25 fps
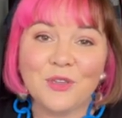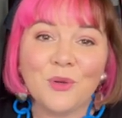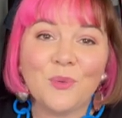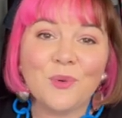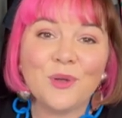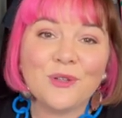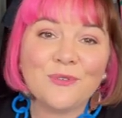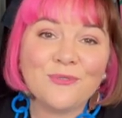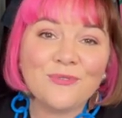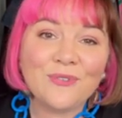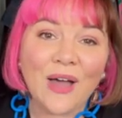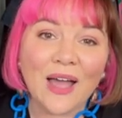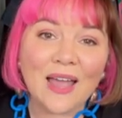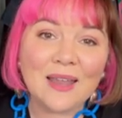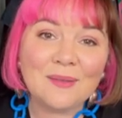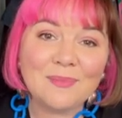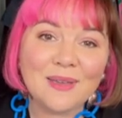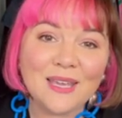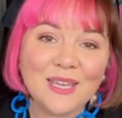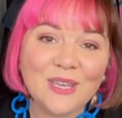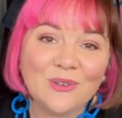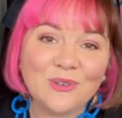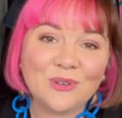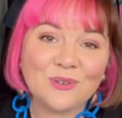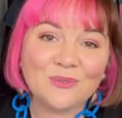you want to find
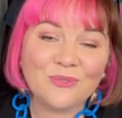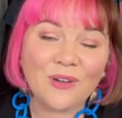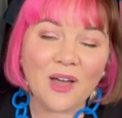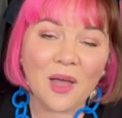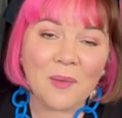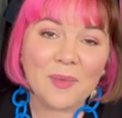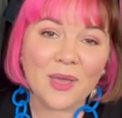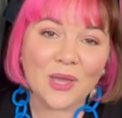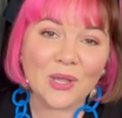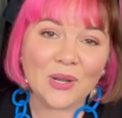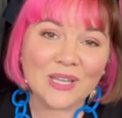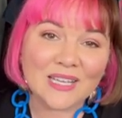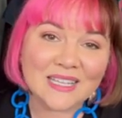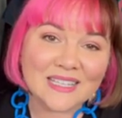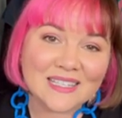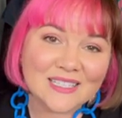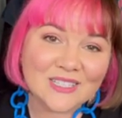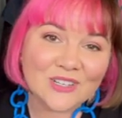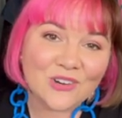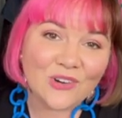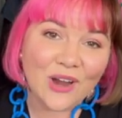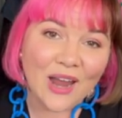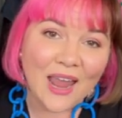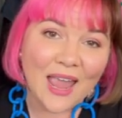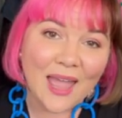me, you can find me on
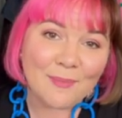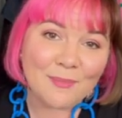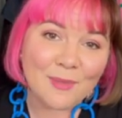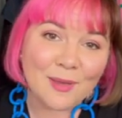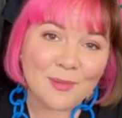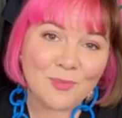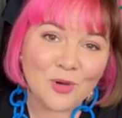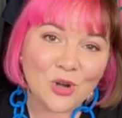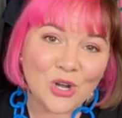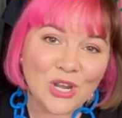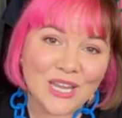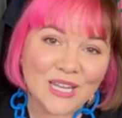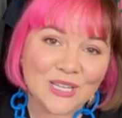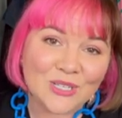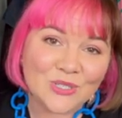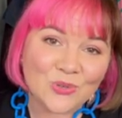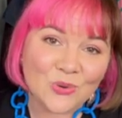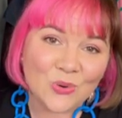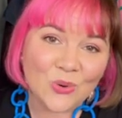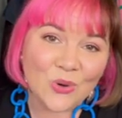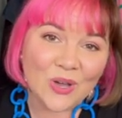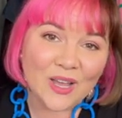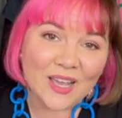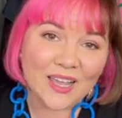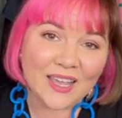Instagram, Monique
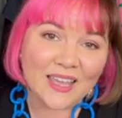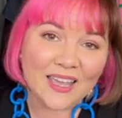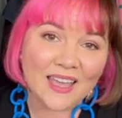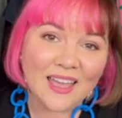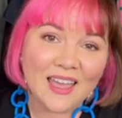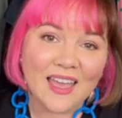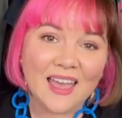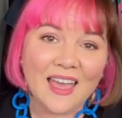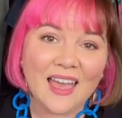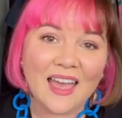Doy.